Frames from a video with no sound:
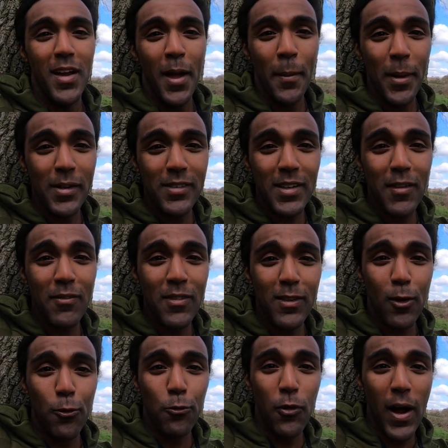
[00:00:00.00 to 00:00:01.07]
Imagine having
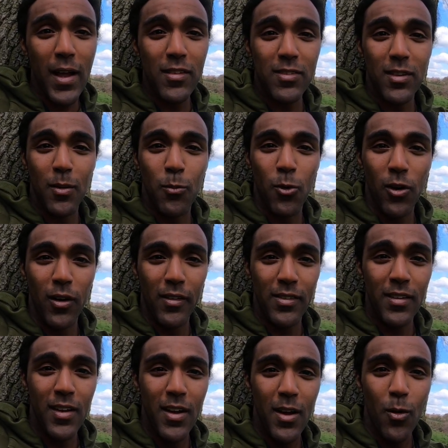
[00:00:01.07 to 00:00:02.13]
to fight
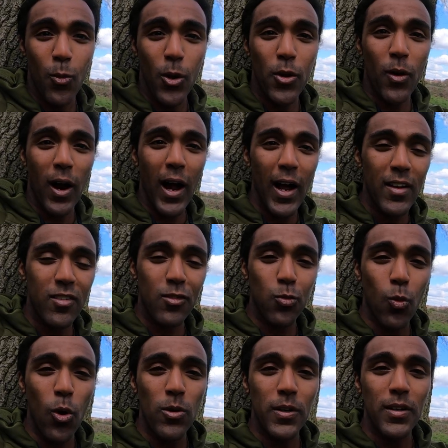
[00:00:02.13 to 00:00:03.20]
someone where your eye's
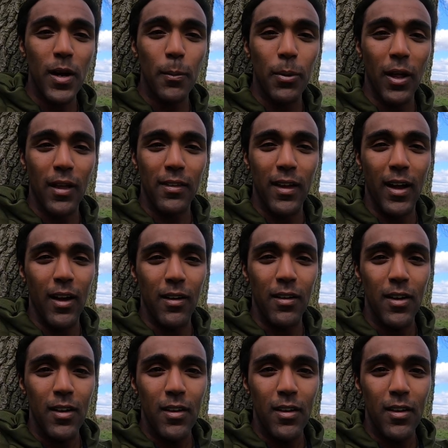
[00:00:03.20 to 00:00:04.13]
swollen up like that.